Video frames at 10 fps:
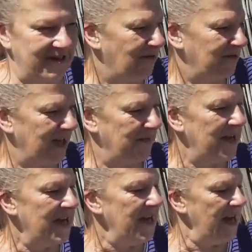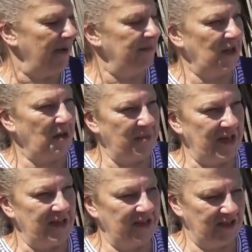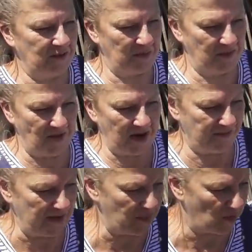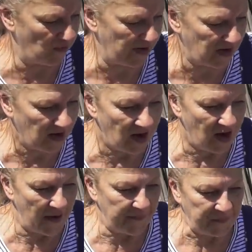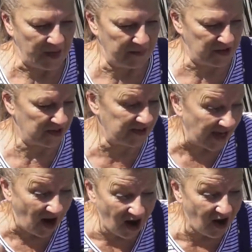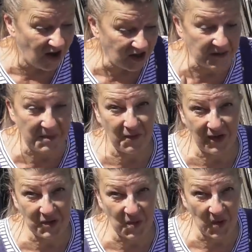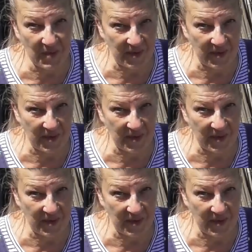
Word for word: the whole time I'm sowing beans because it would be frightfully boring but just say, ah, oh, just before I talk